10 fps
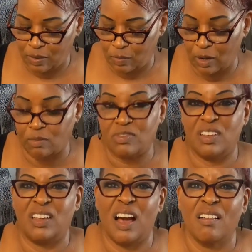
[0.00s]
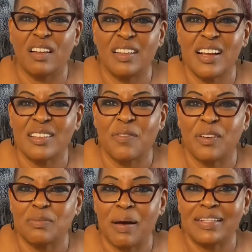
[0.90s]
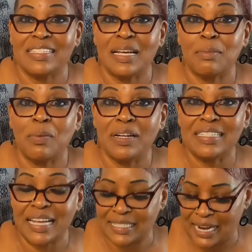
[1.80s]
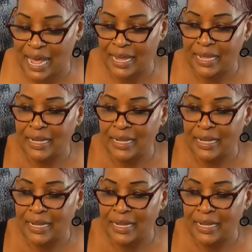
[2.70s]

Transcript: Y'all can take the first bite and tell me what it tastes like.